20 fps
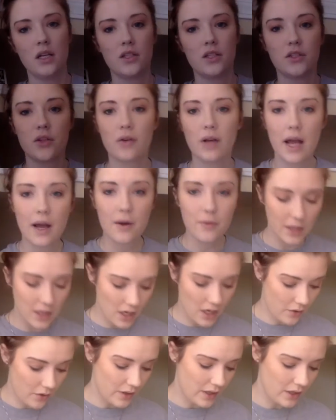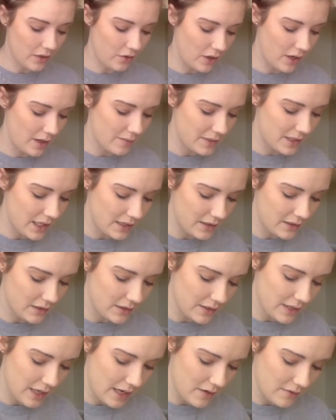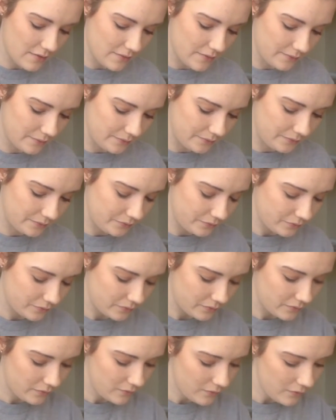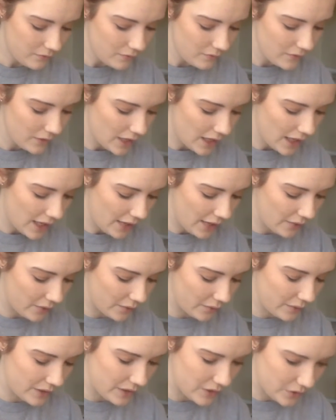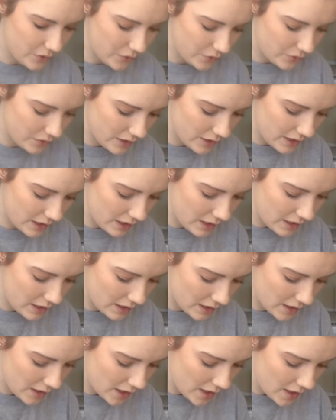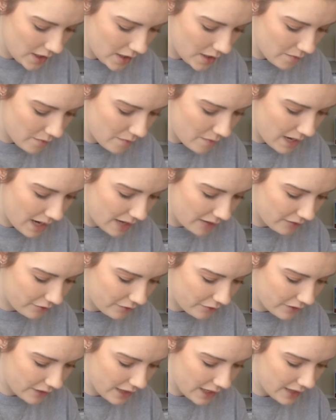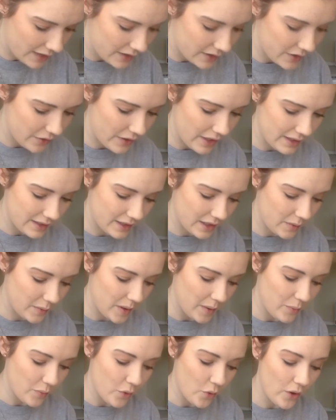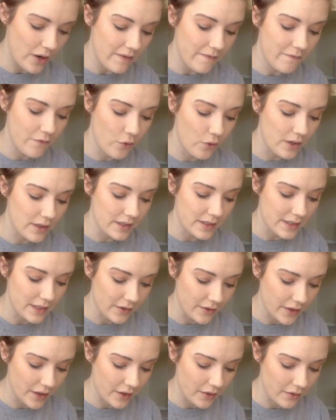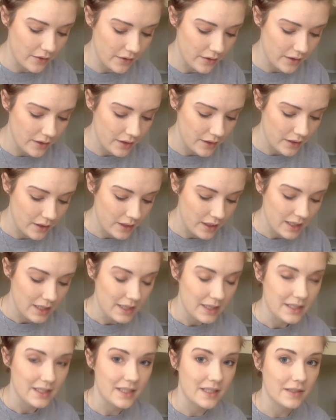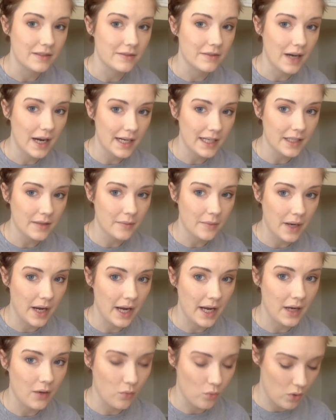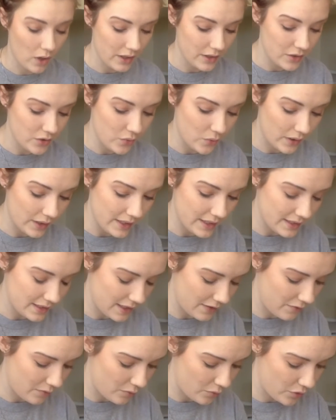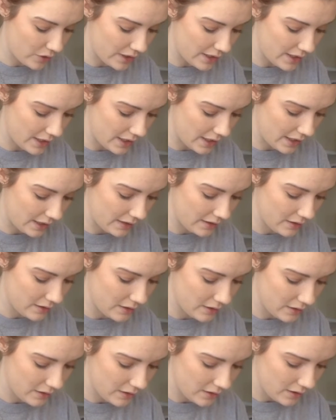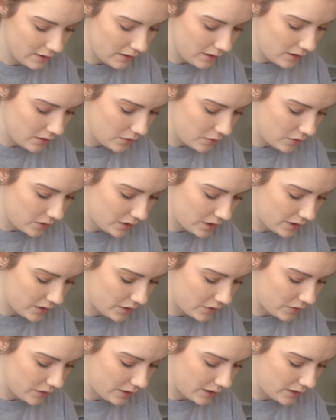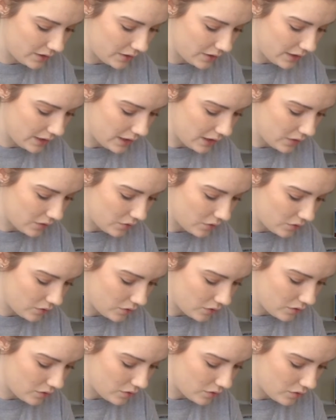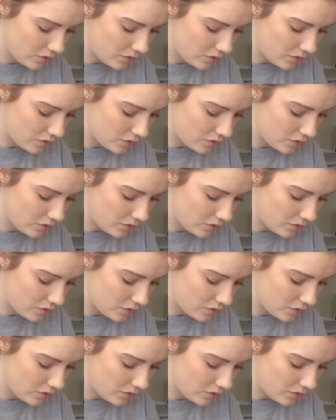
So now we know that grams cancels out, and when we do the math for that, so that's going to be 0.40 divided by 127.9, which is going to equal